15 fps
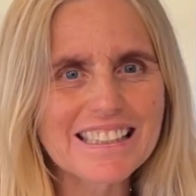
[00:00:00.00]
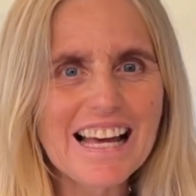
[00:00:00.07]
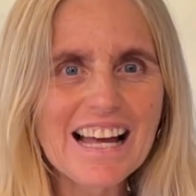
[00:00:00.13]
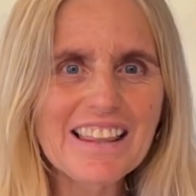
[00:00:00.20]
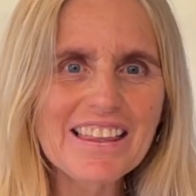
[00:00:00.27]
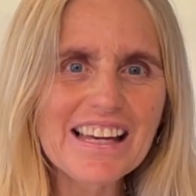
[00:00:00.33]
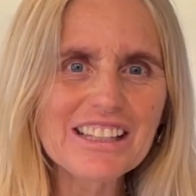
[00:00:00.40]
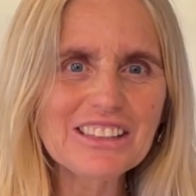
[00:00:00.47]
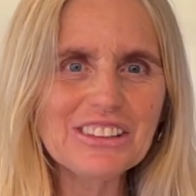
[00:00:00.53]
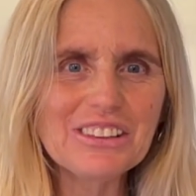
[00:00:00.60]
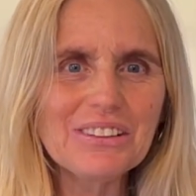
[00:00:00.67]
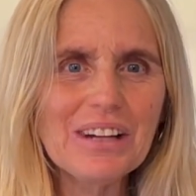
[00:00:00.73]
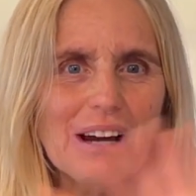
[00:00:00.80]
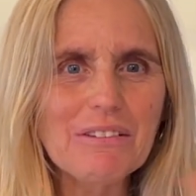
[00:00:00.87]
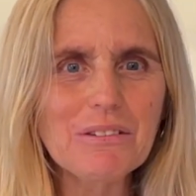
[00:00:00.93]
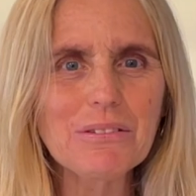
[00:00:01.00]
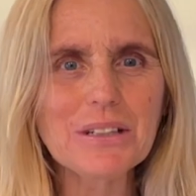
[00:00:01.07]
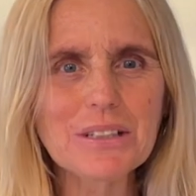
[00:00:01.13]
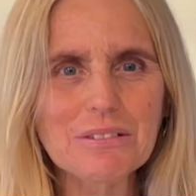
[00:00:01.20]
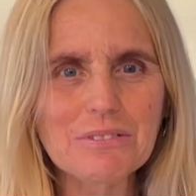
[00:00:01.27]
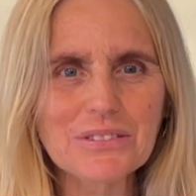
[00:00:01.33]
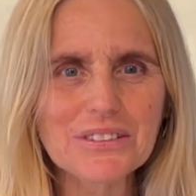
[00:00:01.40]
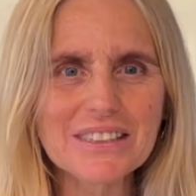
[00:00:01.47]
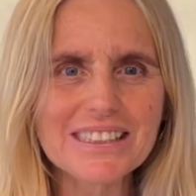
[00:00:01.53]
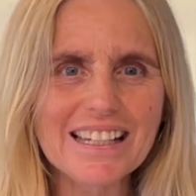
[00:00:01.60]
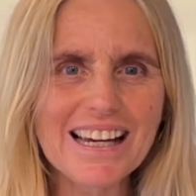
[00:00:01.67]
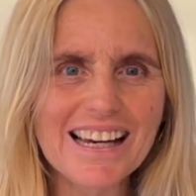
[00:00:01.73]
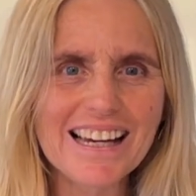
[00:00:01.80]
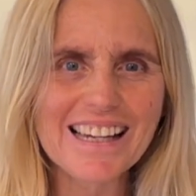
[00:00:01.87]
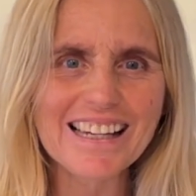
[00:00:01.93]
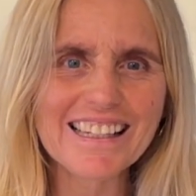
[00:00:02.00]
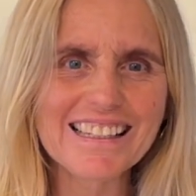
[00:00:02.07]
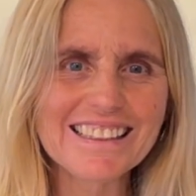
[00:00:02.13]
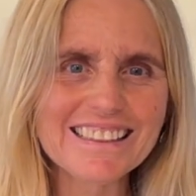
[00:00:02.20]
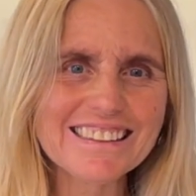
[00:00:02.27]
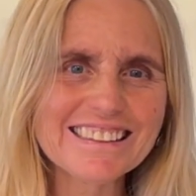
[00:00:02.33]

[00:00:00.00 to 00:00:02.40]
Thank you. Have a wonderful day.